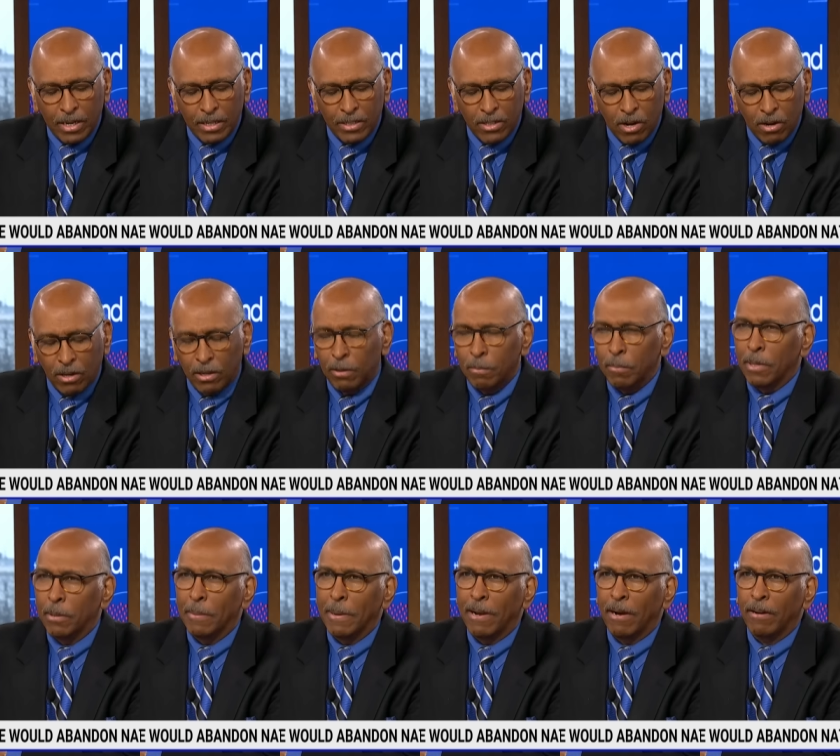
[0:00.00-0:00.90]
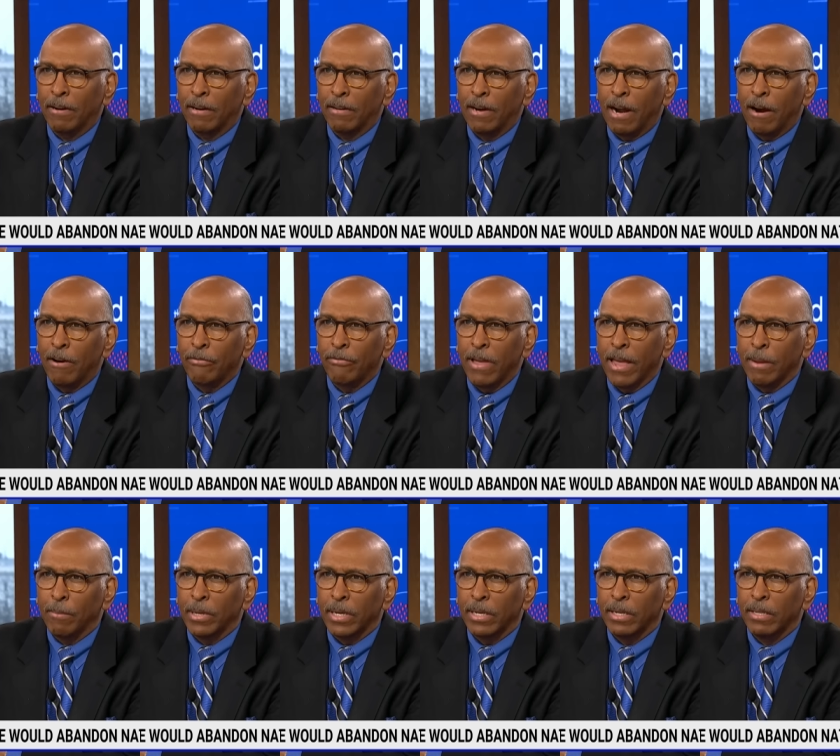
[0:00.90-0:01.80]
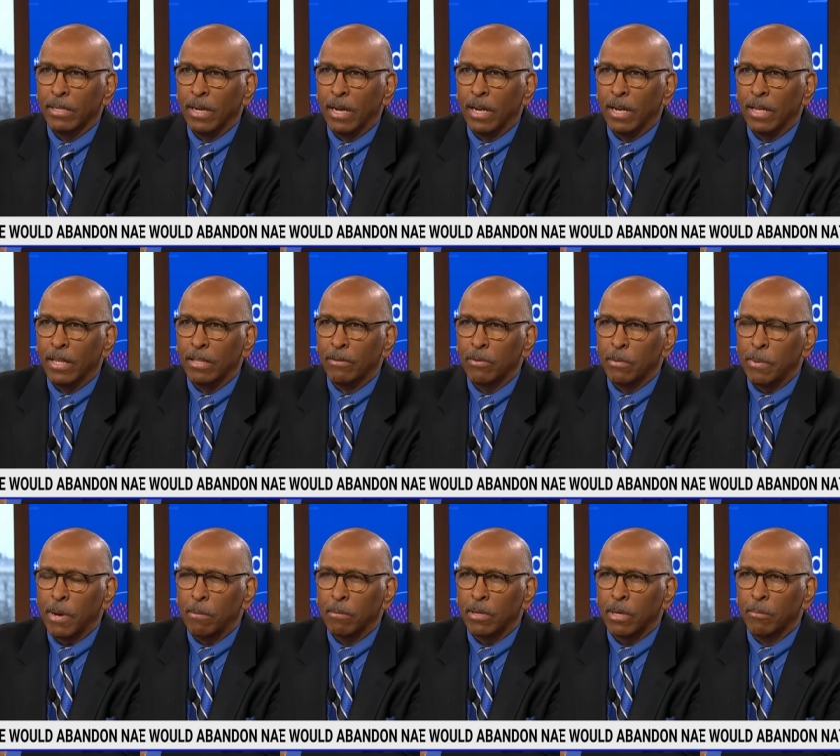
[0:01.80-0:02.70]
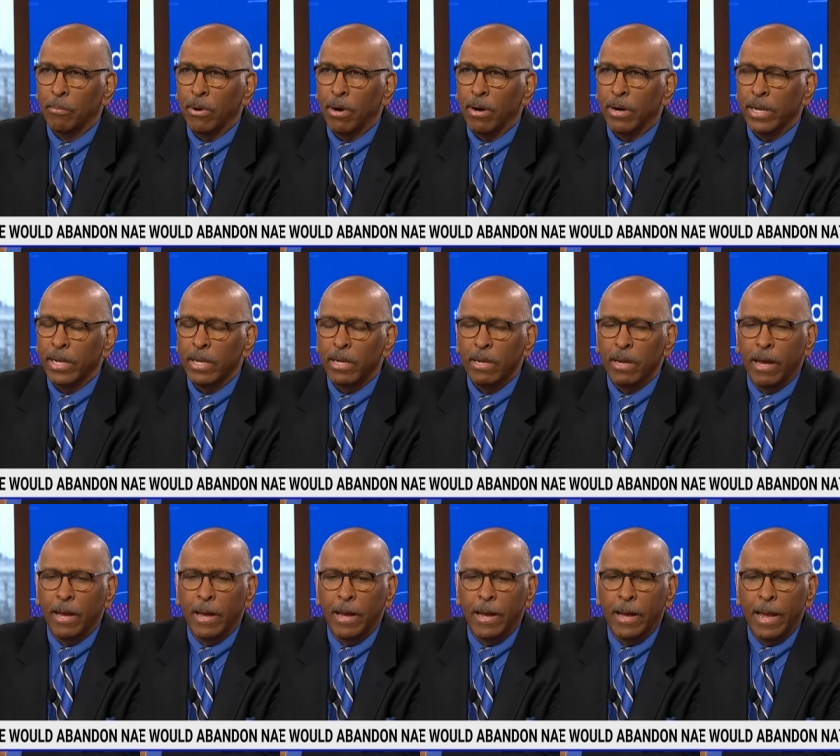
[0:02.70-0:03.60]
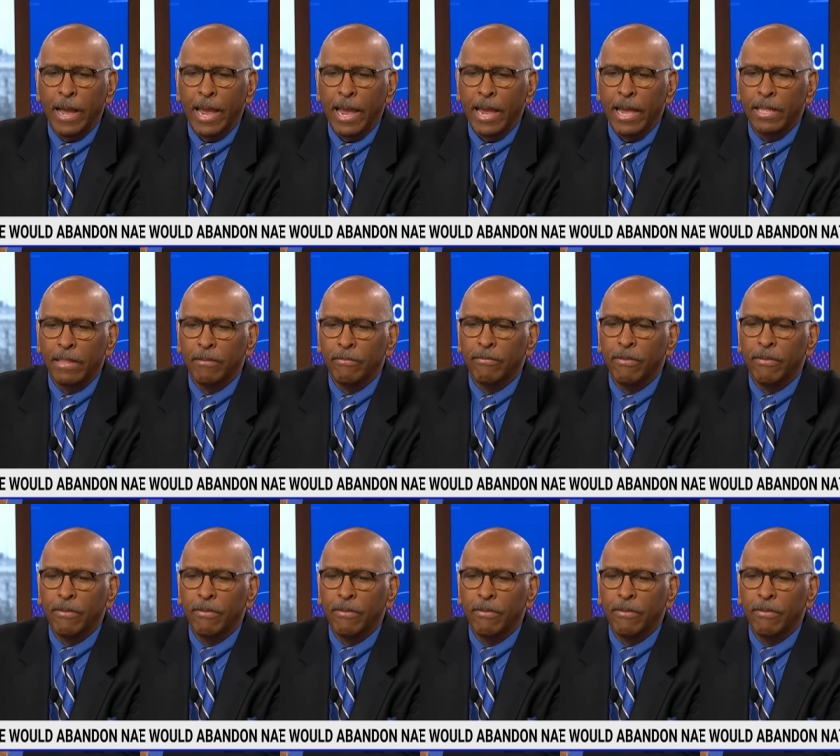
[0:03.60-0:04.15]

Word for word: talk a little bit about our family, uh, the Republican Party, uh, and the